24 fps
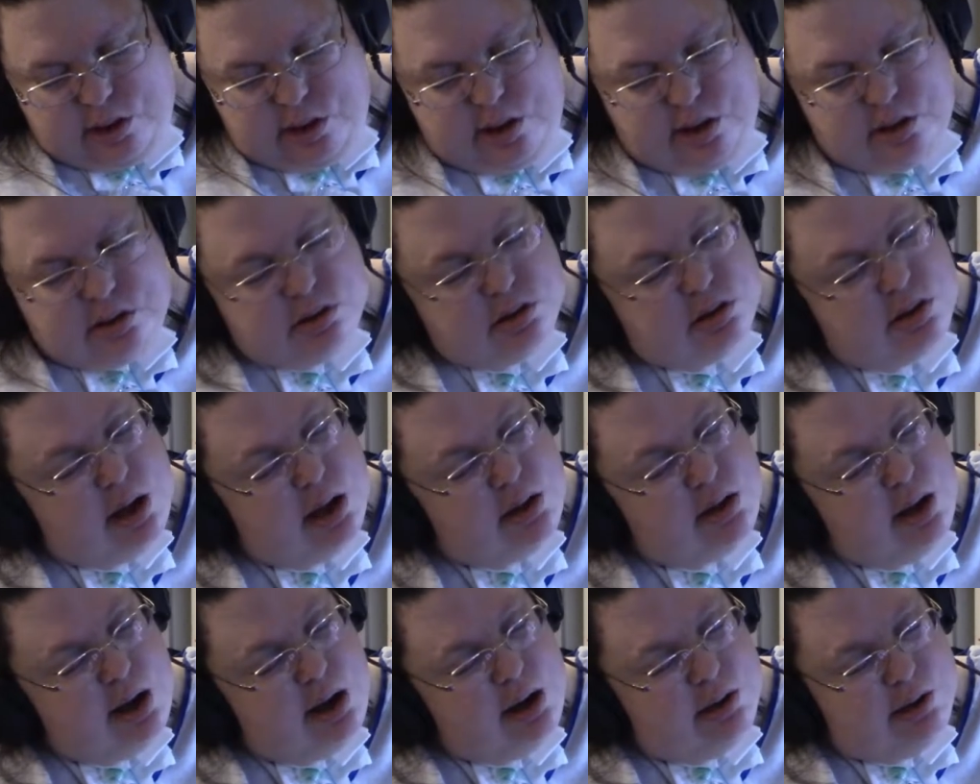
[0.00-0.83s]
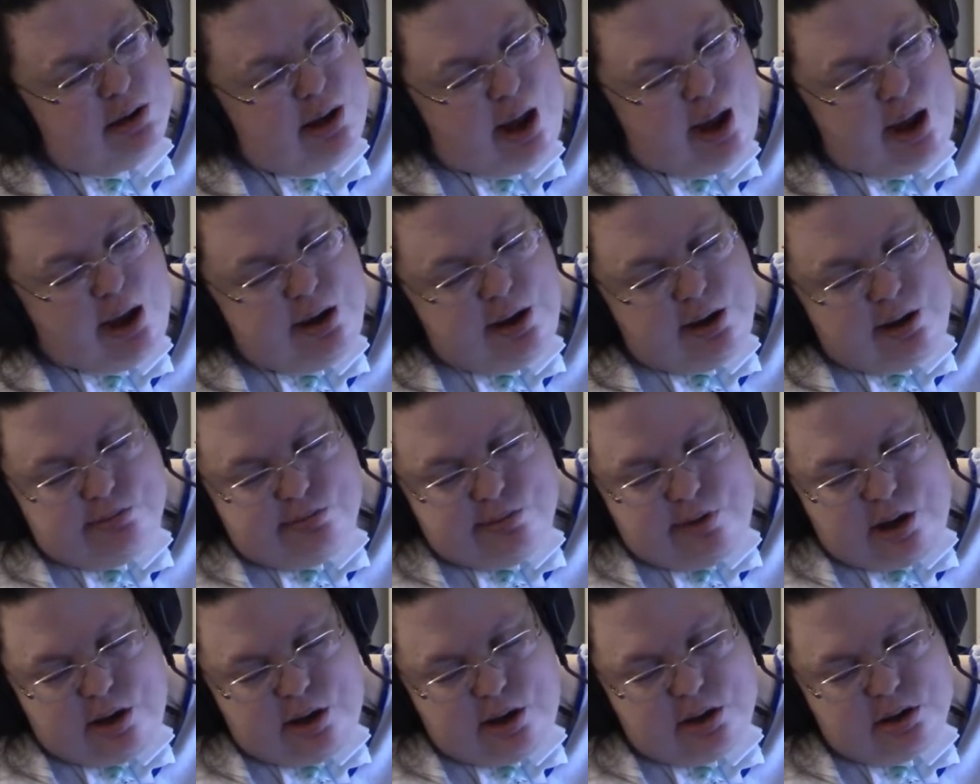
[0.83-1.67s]
Sunday night,
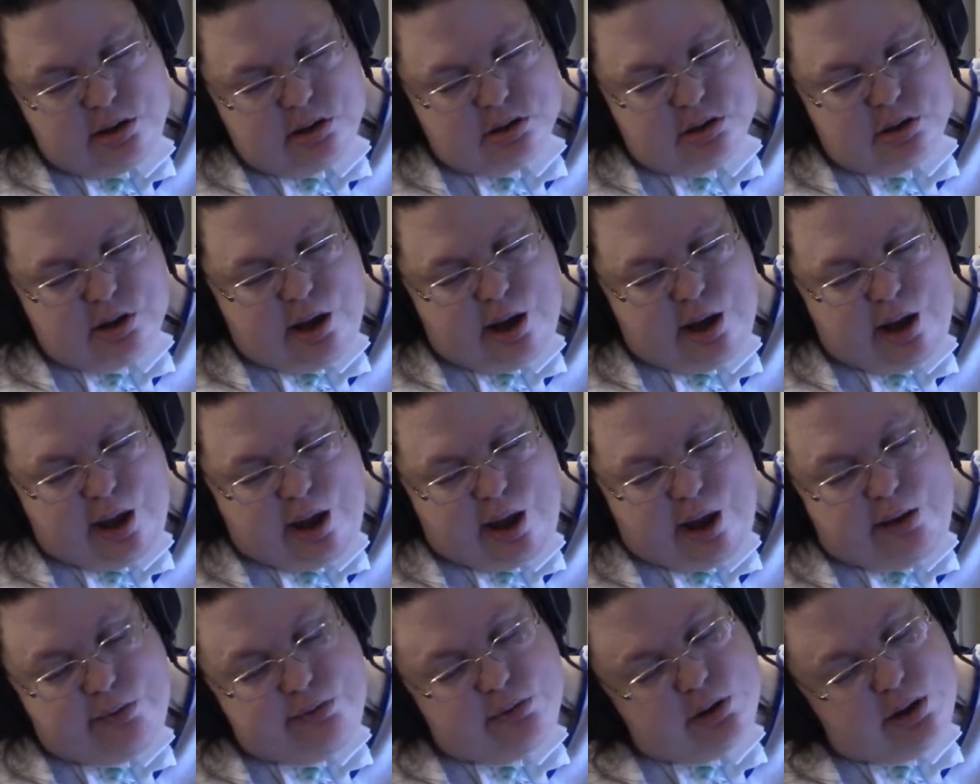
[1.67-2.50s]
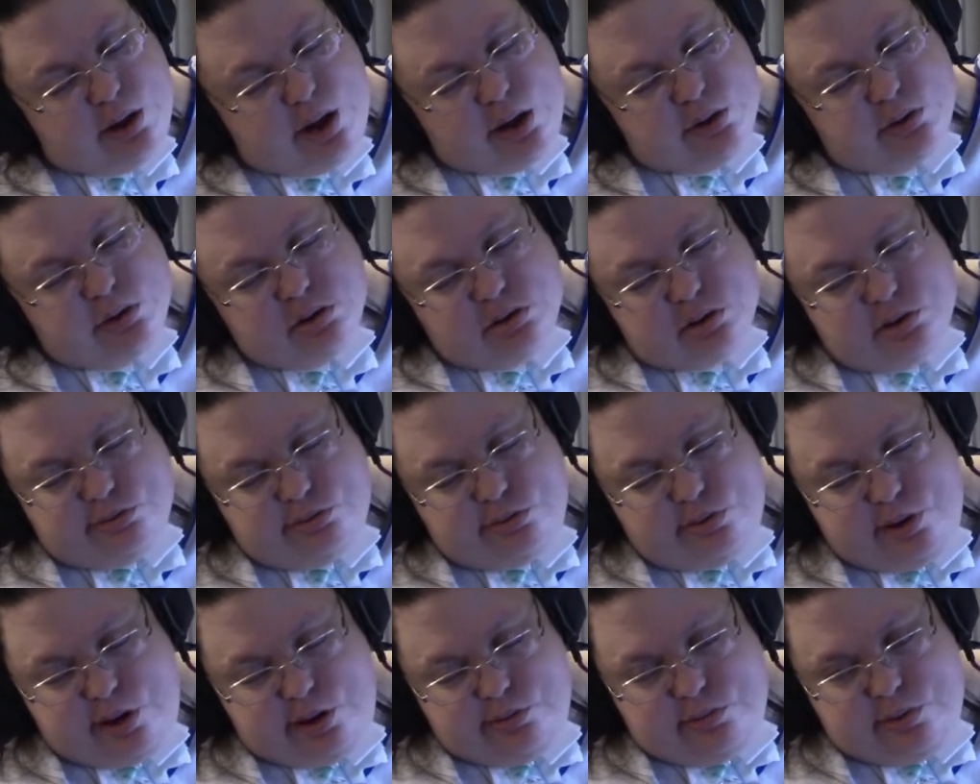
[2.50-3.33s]
because I have a doctor's
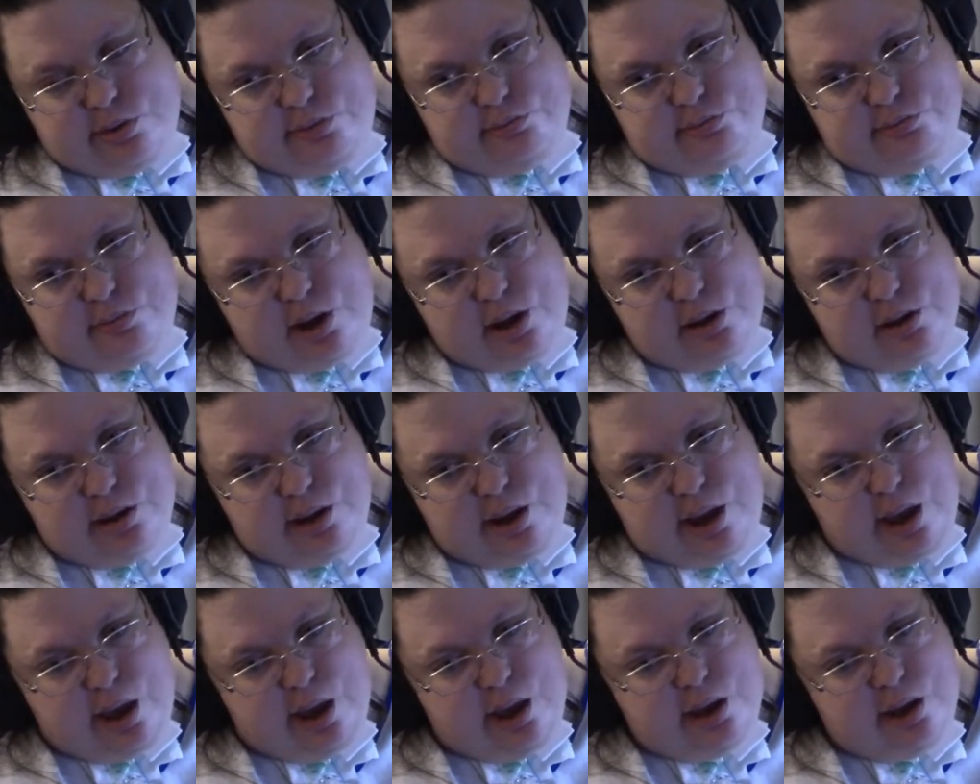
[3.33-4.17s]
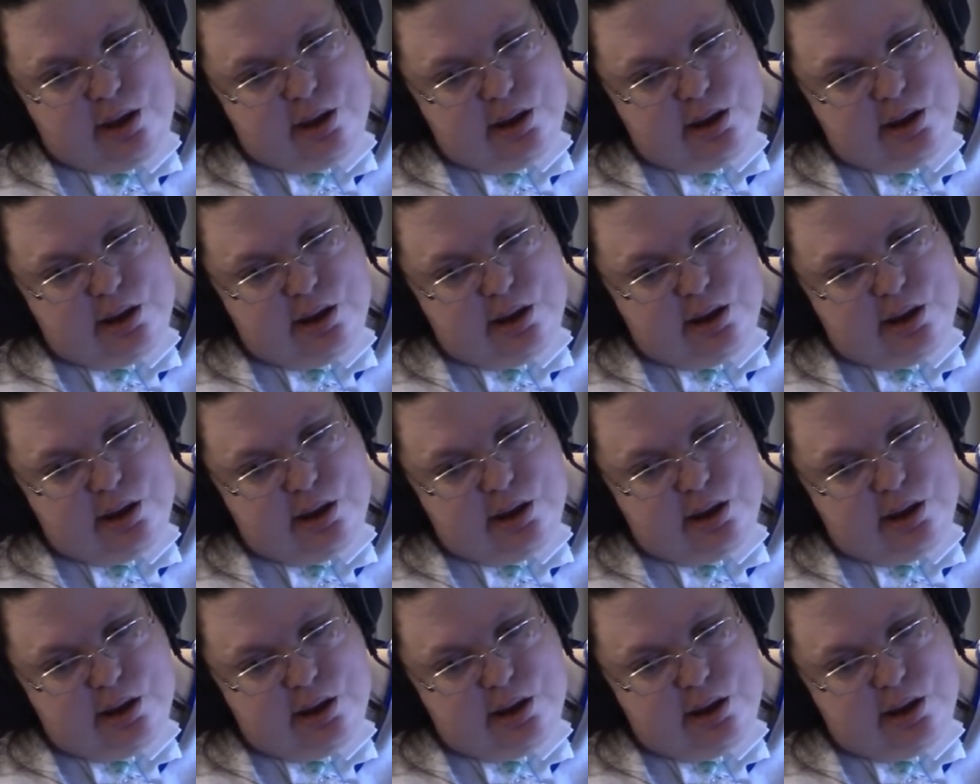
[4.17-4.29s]
appointment Monday